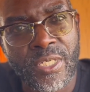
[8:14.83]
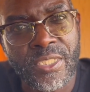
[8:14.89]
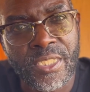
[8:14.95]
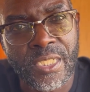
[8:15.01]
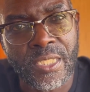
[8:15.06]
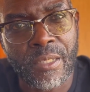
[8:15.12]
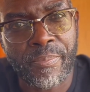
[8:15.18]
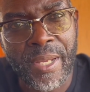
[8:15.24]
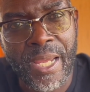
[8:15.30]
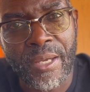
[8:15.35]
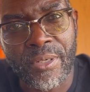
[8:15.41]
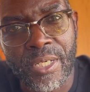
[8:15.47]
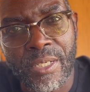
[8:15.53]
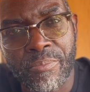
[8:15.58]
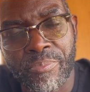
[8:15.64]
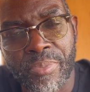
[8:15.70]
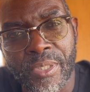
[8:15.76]
deal about
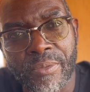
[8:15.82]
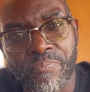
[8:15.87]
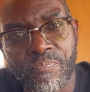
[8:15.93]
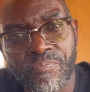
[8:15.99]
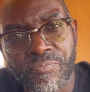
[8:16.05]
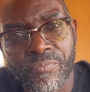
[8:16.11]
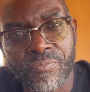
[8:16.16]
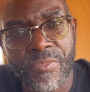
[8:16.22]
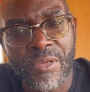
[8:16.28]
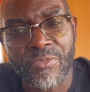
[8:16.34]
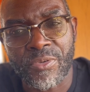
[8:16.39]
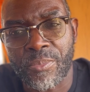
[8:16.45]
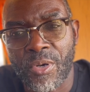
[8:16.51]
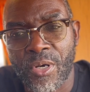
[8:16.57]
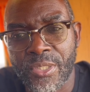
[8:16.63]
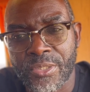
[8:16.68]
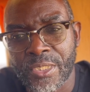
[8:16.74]
it, but never
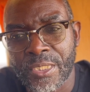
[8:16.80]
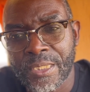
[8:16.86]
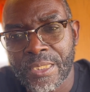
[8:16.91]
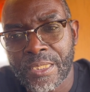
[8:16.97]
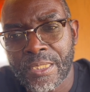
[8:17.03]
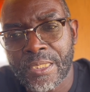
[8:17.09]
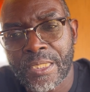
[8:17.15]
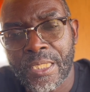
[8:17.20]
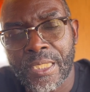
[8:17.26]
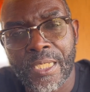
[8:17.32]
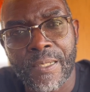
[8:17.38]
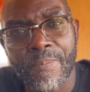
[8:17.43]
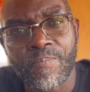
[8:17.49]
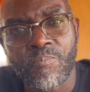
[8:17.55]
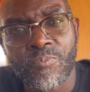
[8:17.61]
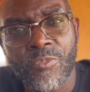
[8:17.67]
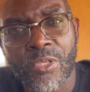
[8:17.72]
mind.
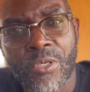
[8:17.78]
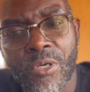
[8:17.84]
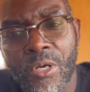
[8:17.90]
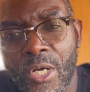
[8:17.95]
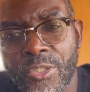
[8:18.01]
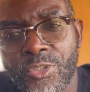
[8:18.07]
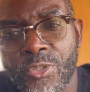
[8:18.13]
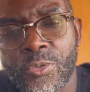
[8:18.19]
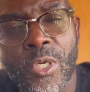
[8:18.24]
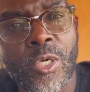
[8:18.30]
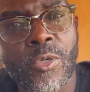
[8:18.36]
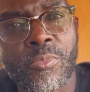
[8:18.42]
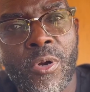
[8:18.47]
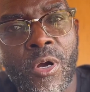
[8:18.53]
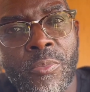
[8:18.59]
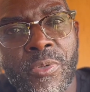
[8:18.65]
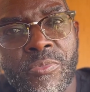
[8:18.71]
I do hope
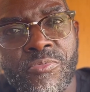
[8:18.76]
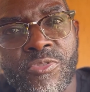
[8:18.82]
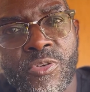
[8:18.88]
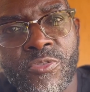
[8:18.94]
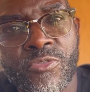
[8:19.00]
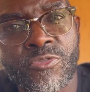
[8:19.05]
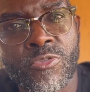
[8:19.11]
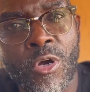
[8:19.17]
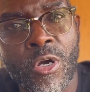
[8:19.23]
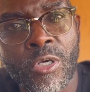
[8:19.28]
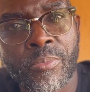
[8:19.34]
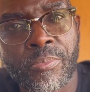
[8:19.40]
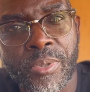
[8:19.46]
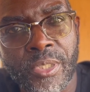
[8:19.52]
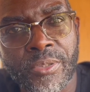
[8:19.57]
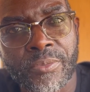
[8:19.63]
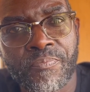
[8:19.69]
I'll be proved wrong,
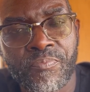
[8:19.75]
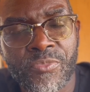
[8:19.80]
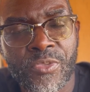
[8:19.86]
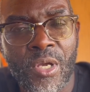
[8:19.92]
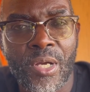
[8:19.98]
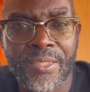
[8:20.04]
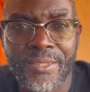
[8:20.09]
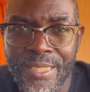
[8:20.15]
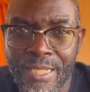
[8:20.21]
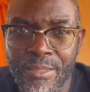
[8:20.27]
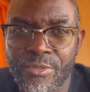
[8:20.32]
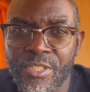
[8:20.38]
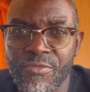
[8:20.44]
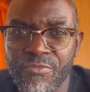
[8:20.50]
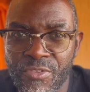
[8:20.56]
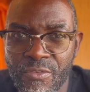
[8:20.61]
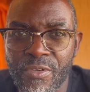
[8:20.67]
but I doubt
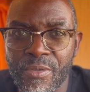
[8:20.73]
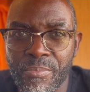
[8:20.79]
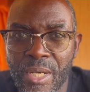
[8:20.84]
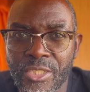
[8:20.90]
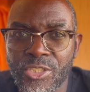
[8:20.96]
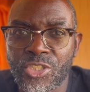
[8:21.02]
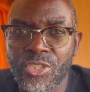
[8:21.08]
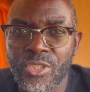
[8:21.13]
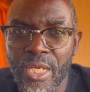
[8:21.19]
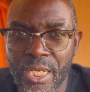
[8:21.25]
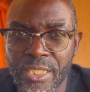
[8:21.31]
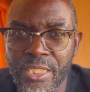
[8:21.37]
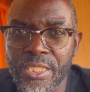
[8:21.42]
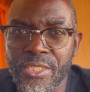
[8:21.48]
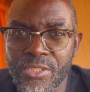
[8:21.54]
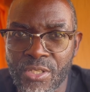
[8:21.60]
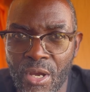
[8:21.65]
it very much
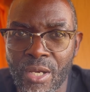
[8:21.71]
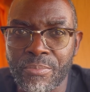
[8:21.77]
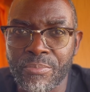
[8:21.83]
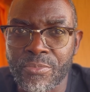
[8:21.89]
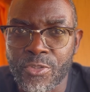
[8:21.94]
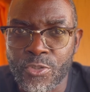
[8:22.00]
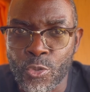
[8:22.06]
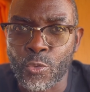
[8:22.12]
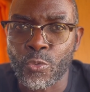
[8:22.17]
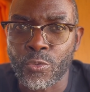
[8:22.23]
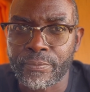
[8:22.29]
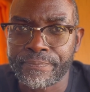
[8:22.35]
anytime soon,